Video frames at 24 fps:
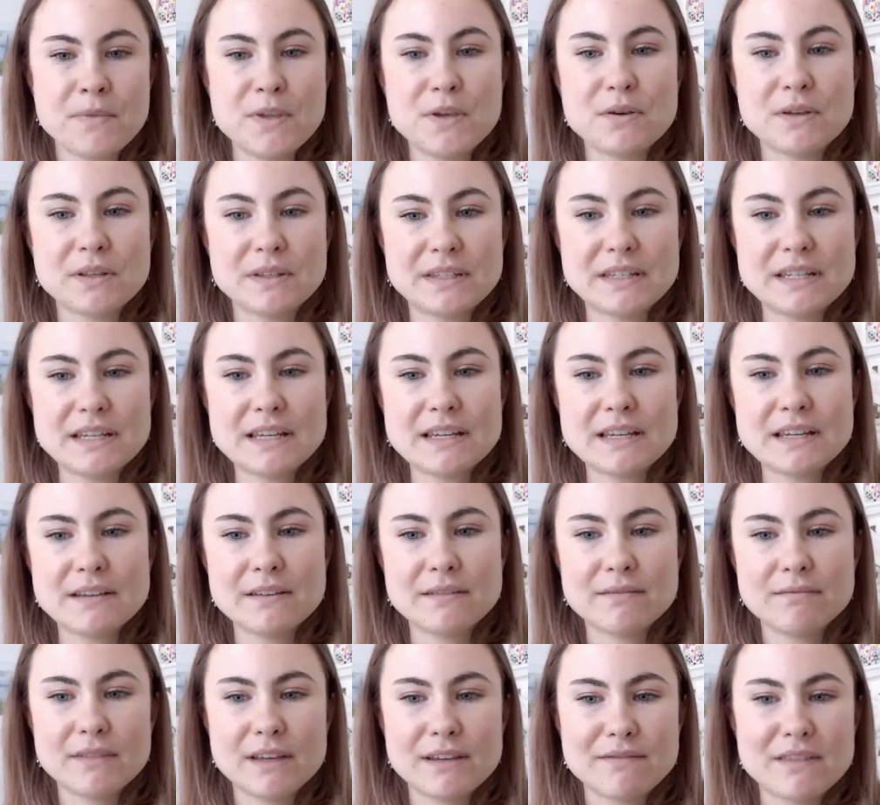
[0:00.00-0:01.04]
You can
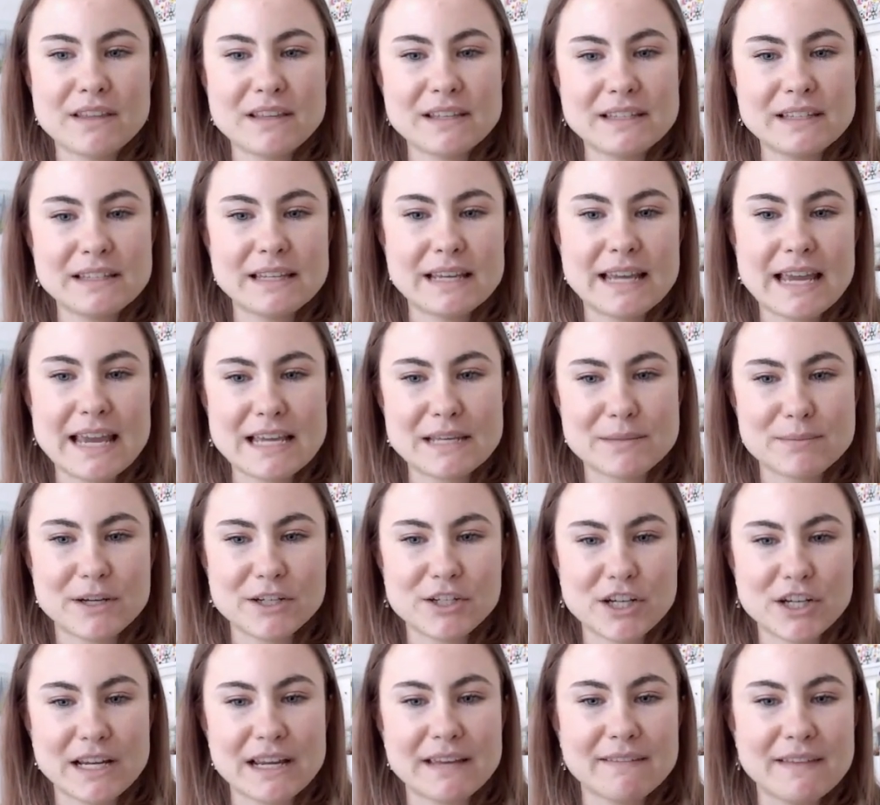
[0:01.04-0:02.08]
see if this is the case by
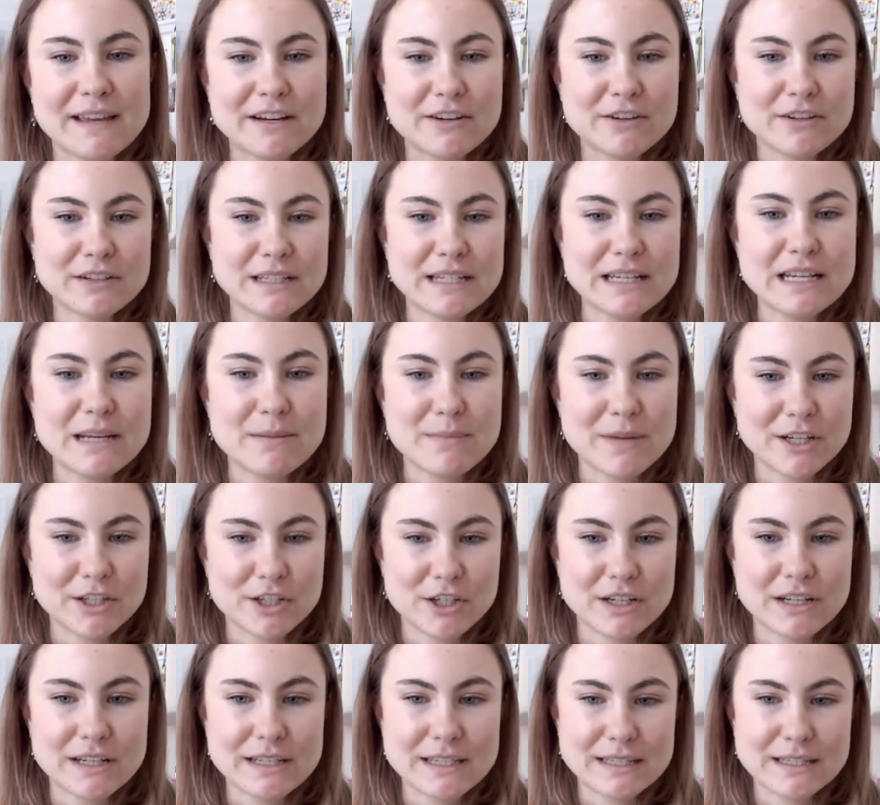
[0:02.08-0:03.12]
checking that your Z
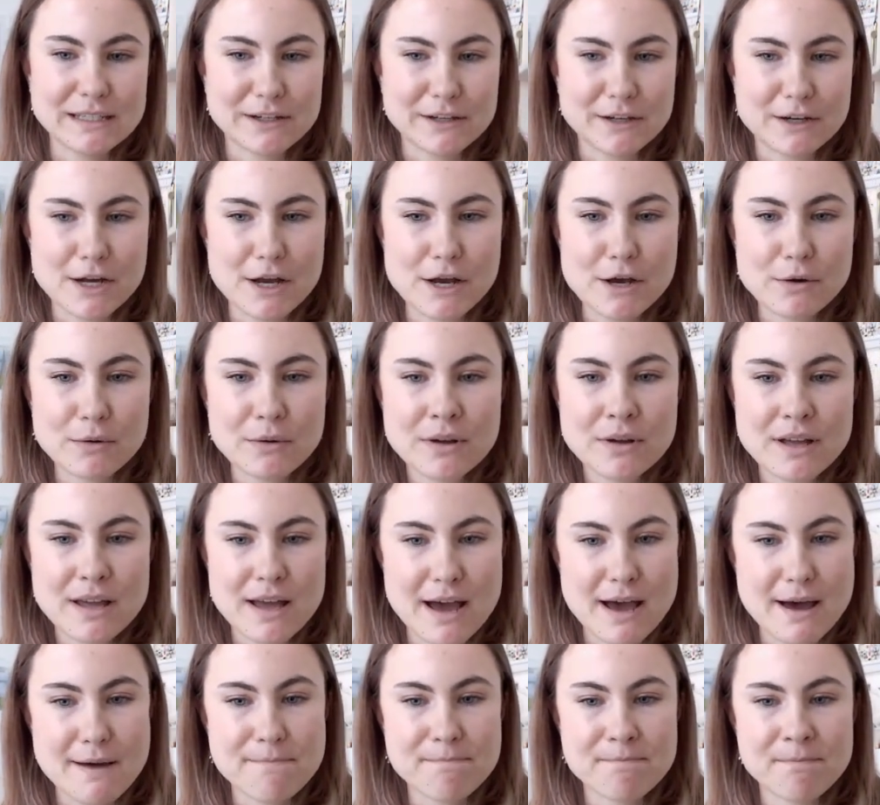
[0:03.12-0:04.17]
dimension is 0.
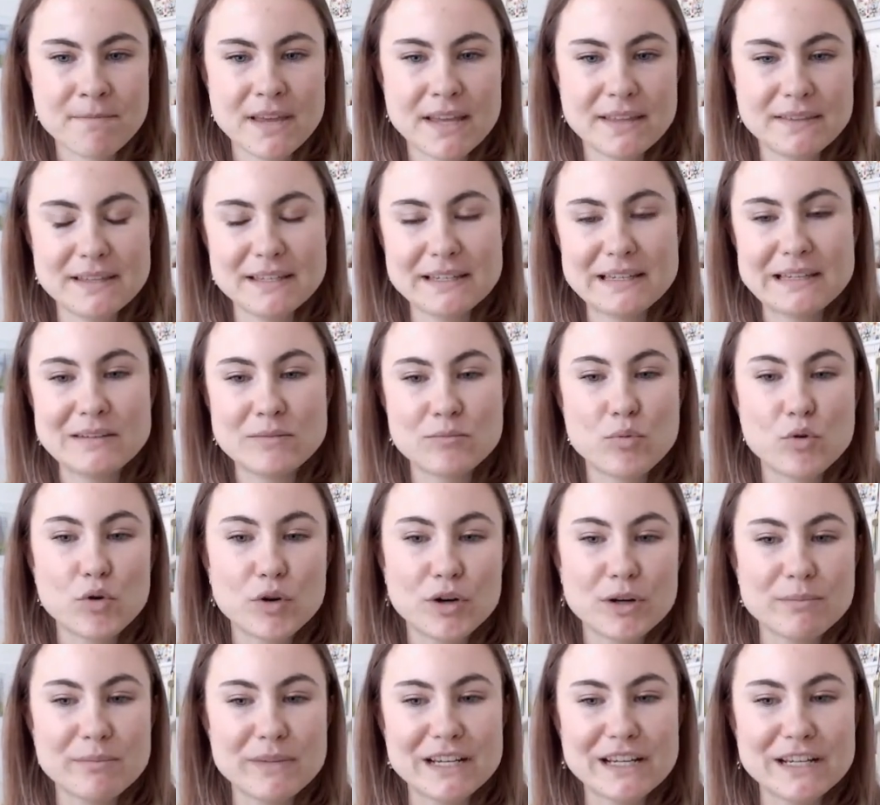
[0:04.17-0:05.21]
This is
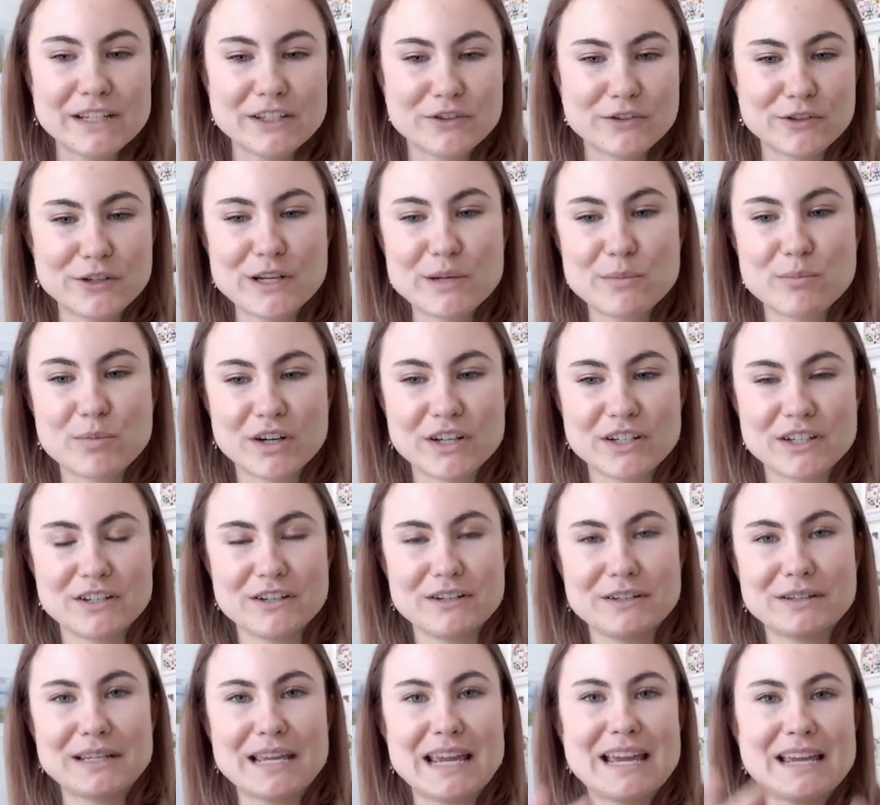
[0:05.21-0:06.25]
important because 3D
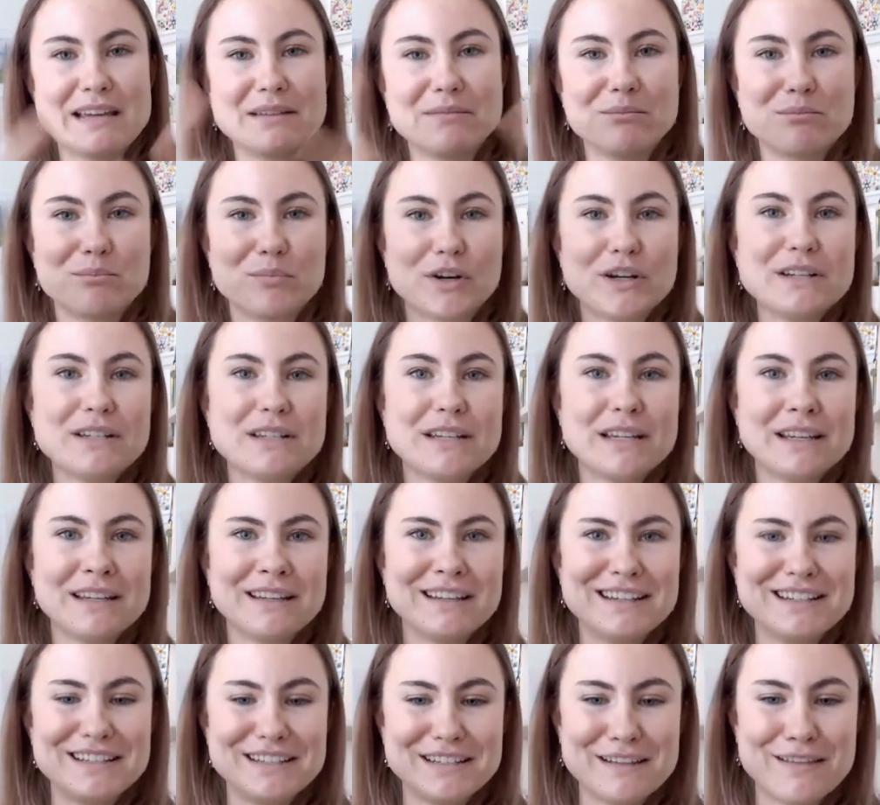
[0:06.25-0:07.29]
printers can't print
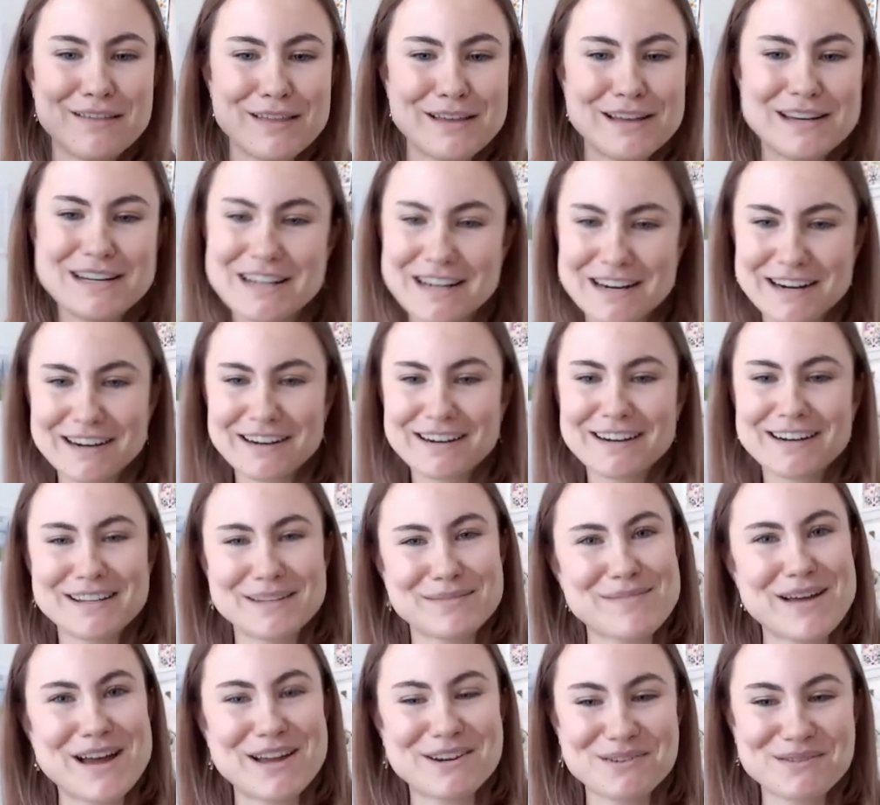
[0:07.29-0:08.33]
into thin air. As
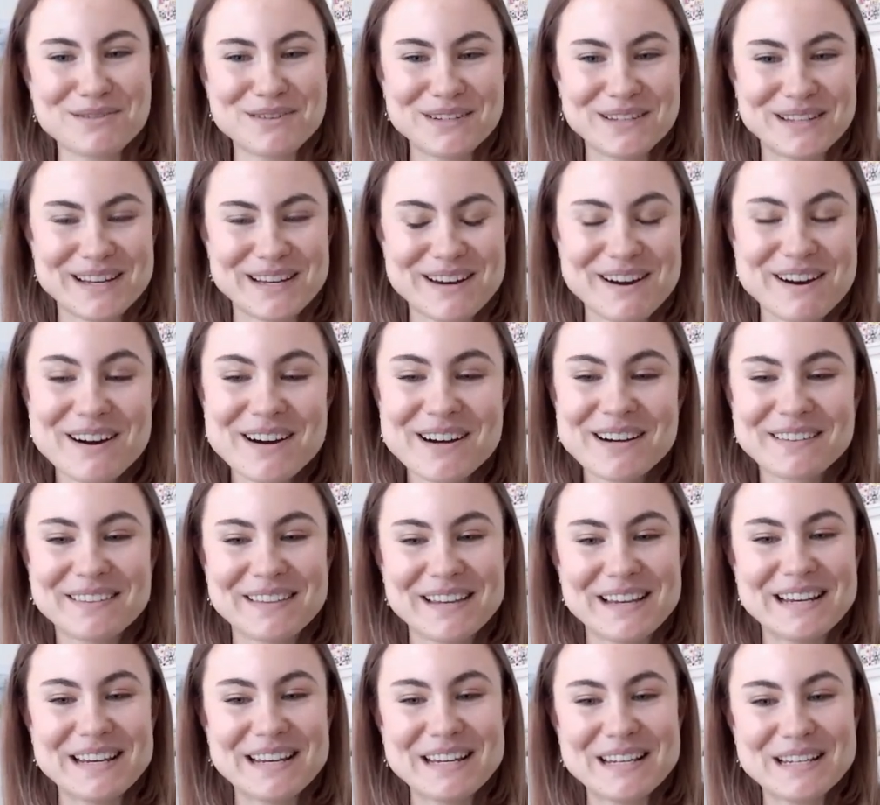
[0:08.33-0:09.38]
magical as they are,
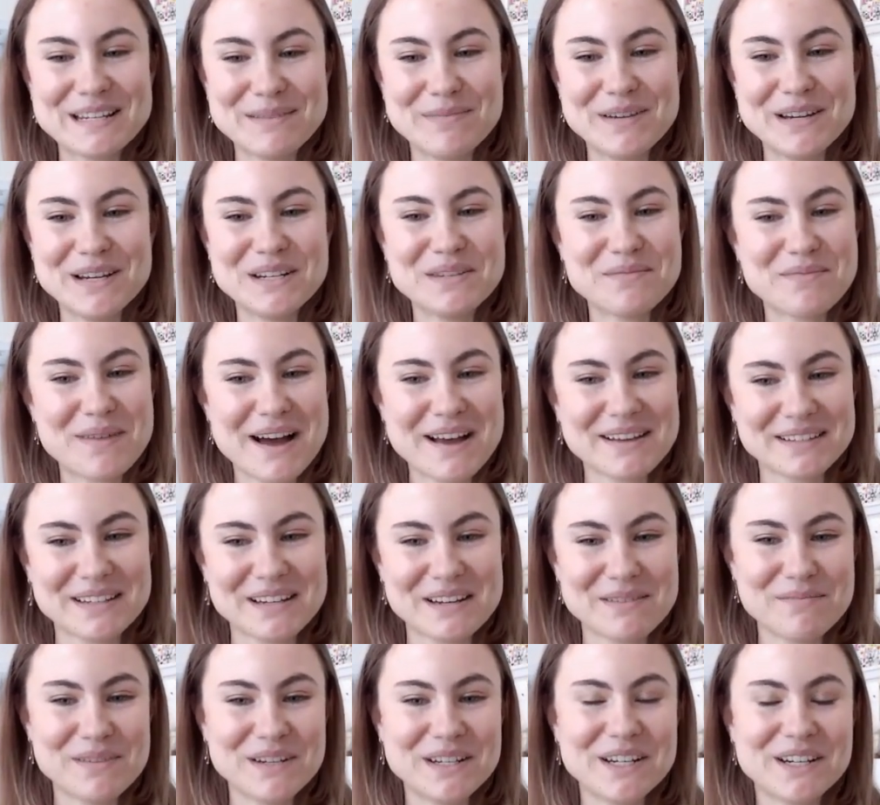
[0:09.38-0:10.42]
they need to be
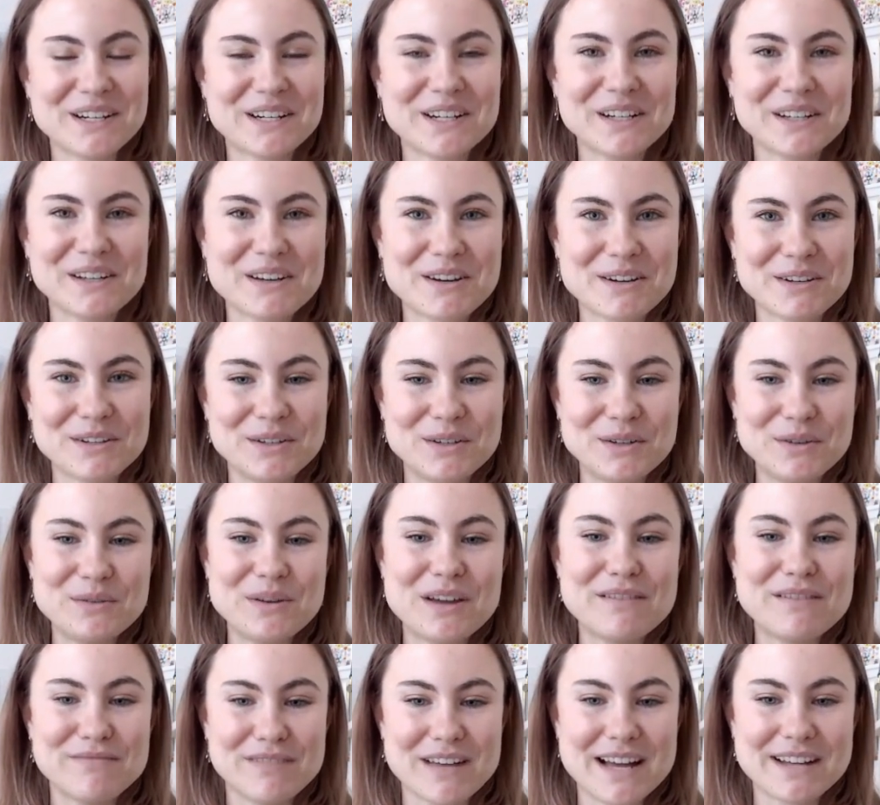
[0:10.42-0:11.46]
depositing material onto
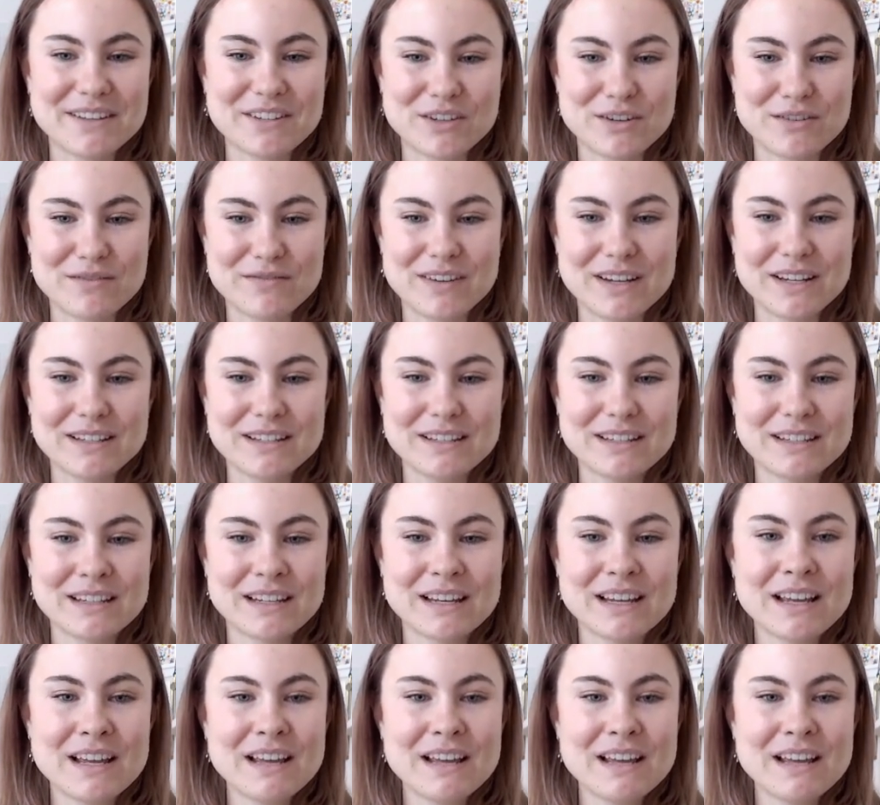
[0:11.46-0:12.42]
a flat surface.